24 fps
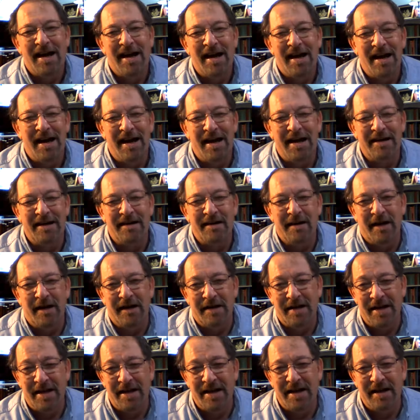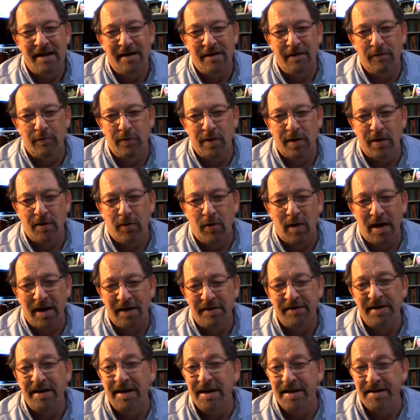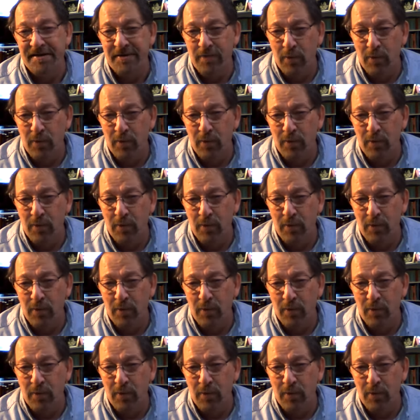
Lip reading: And he required in his